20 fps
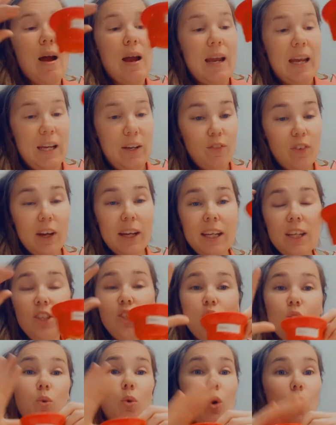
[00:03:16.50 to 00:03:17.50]
If I can
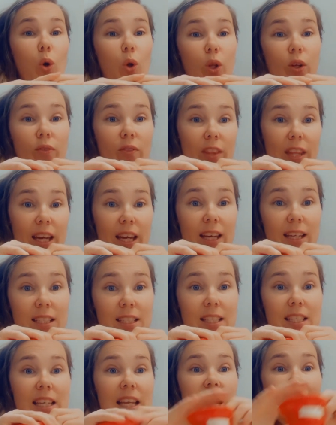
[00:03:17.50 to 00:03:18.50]
do all of
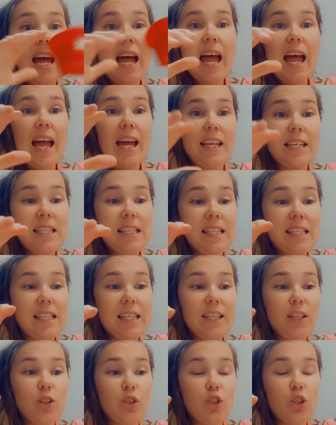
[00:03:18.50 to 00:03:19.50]
that and
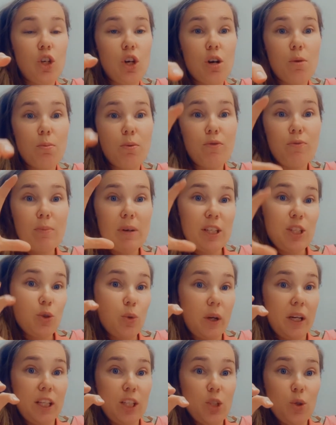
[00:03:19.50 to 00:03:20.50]
stay on top of my
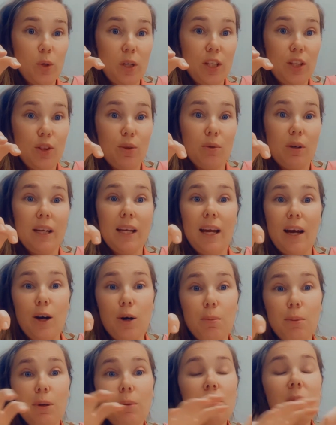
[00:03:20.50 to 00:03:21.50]
2023
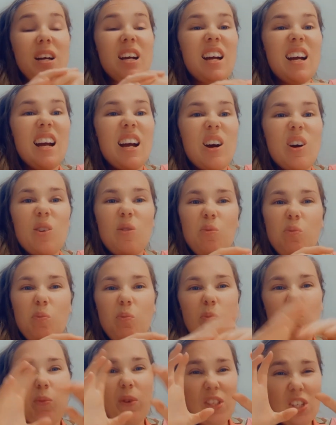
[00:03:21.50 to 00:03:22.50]
album,
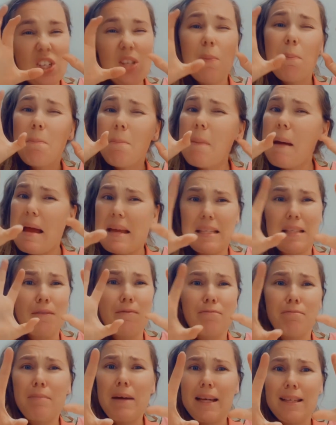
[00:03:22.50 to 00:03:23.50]
which is a massive,
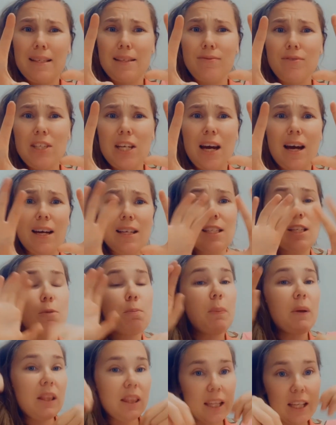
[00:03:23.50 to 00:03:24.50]
massive task,
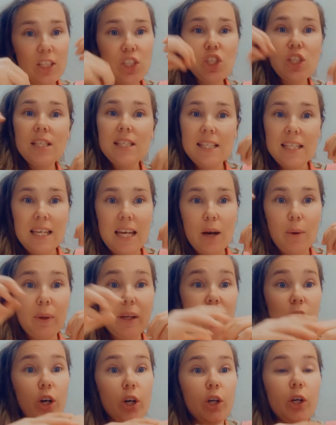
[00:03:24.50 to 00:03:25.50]
but let's just see how we
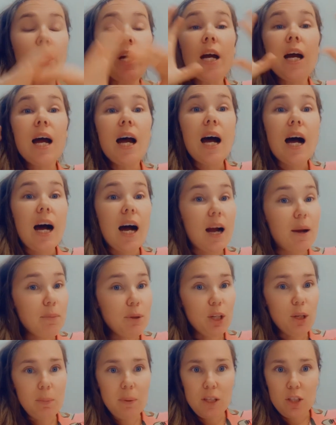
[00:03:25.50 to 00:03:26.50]
go, I'm
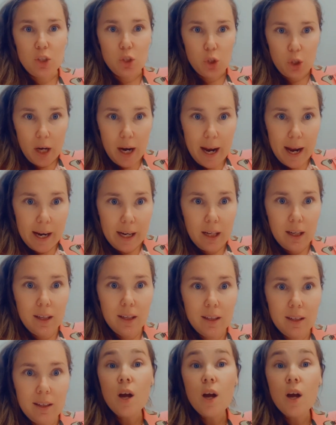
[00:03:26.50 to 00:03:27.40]
going to be on track.